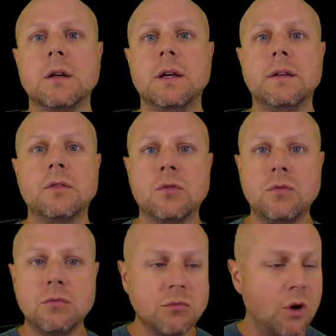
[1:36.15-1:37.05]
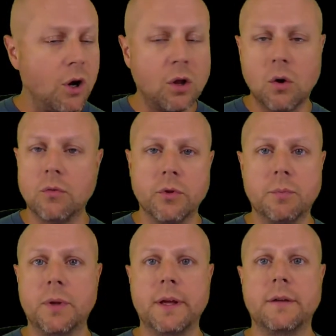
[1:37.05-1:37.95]
It is all over the
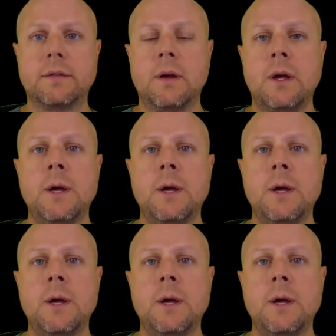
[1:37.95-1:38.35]
place.